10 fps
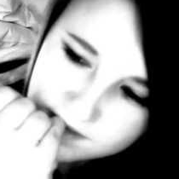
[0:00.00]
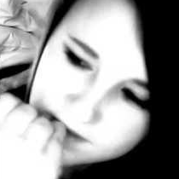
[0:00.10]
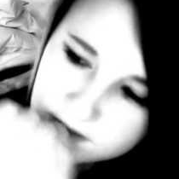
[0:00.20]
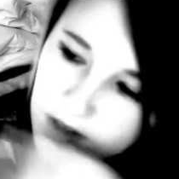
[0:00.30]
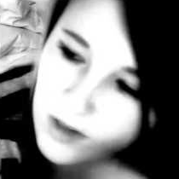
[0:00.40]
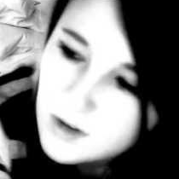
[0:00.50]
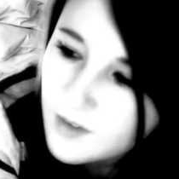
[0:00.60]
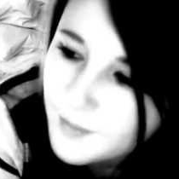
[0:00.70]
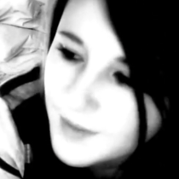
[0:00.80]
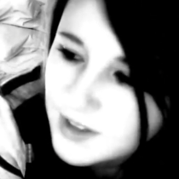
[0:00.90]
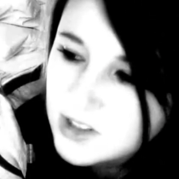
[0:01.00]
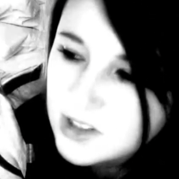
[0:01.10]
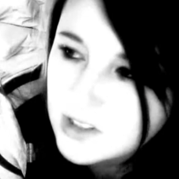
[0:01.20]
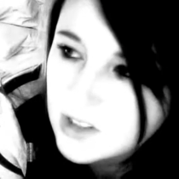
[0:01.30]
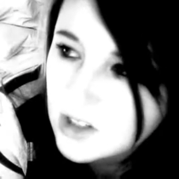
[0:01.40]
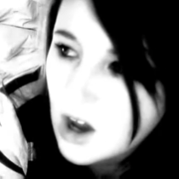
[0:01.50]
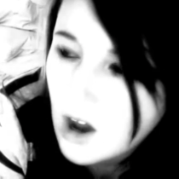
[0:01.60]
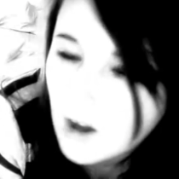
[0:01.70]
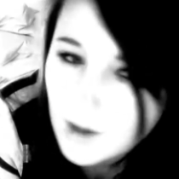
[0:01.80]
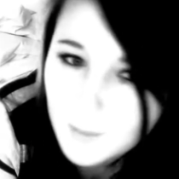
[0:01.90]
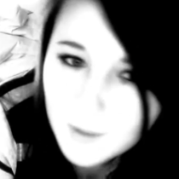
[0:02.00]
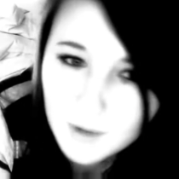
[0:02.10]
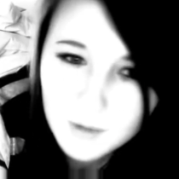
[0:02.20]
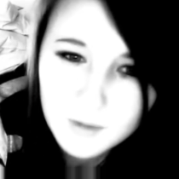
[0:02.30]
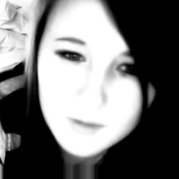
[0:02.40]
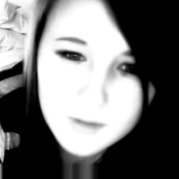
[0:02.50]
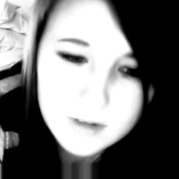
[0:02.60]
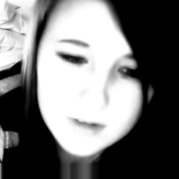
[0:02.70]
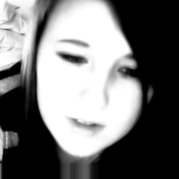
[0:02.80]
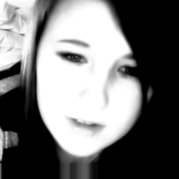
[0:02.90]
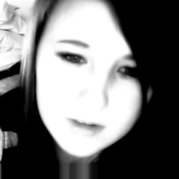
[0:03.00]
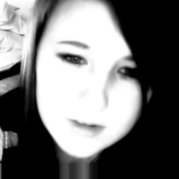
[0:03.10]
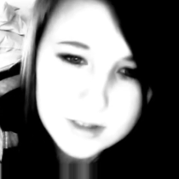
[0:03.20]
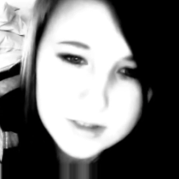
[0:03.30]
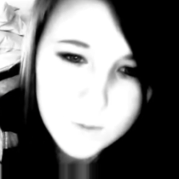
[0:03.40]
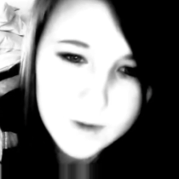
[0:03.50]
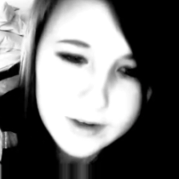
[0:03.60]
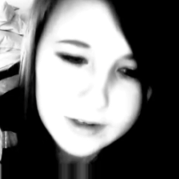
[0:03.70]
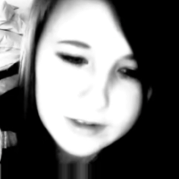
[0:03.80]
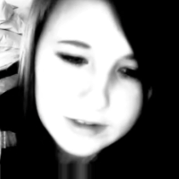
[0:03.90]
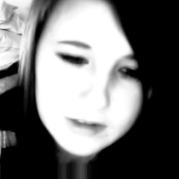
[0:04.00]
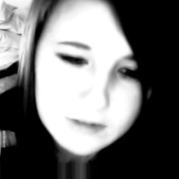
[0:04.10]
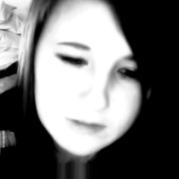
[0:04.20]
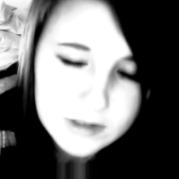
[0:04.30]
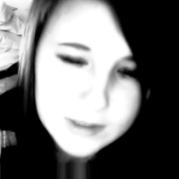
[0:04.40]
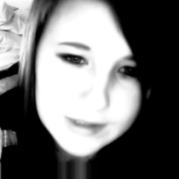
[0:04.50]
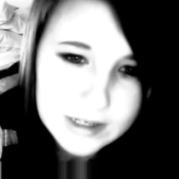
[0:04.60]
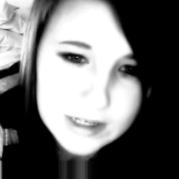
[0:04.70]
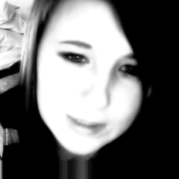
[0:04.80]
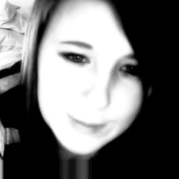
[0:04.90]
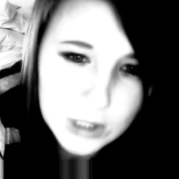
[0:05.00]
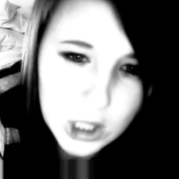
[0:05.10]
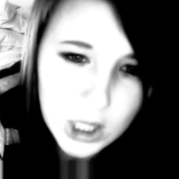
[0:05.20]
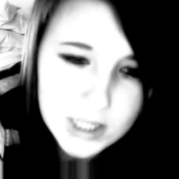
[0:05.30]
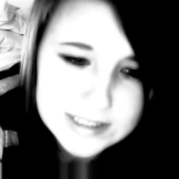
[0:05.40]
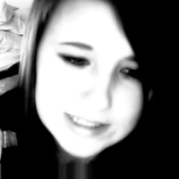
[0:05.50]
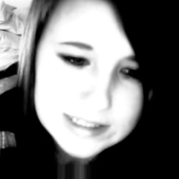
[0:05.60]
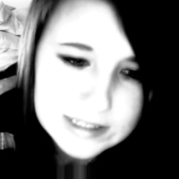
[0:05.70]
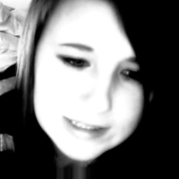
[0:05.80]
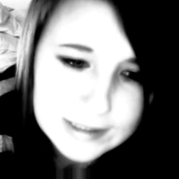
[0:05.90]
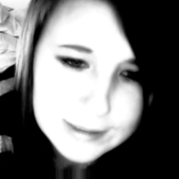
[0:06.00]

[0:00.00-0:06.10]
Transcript: I don't have much to talk about, really. That's why I didn't really make any blogs lately.